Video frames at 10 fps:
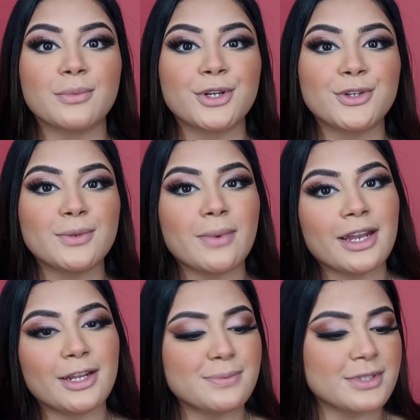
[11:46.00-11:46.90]
now, and for
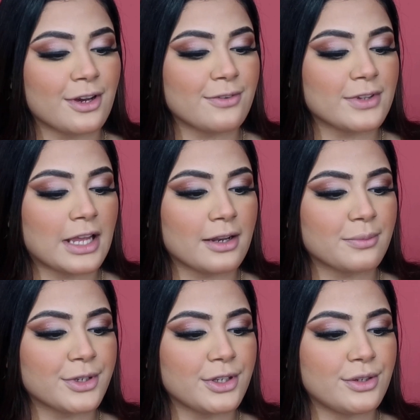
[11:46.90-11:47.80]
that I'm going to use
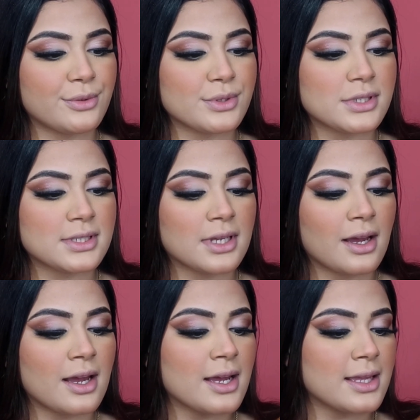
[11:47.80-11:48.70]
the
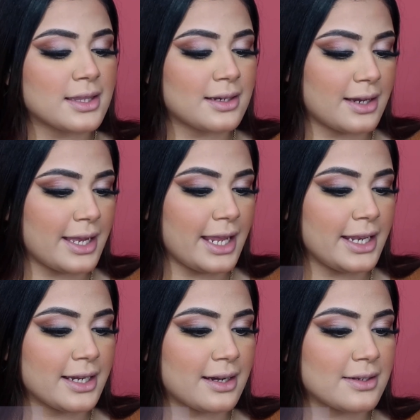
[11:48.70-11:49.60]
LA Colors
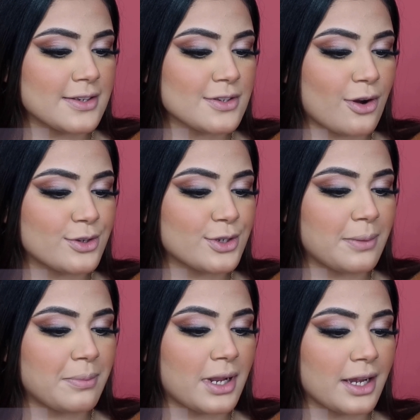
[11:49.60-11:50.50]
Auto Lip Liner
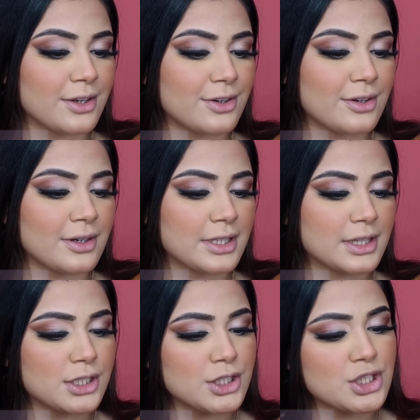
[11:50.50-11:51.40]
in the
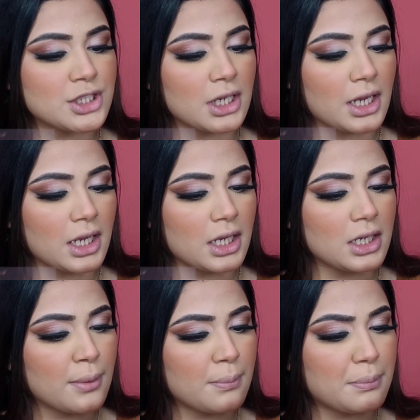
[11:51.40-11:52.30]
shade
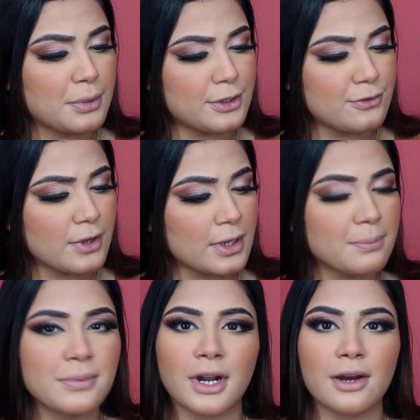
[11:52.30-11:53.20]
Perfect Brown and
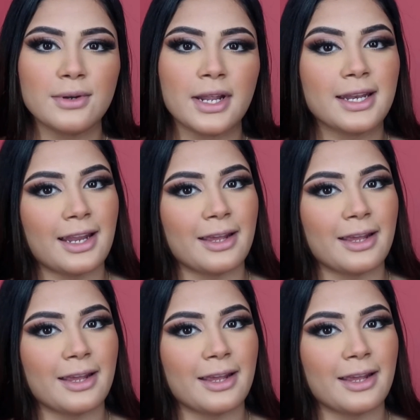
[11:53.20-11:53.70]
line my lips.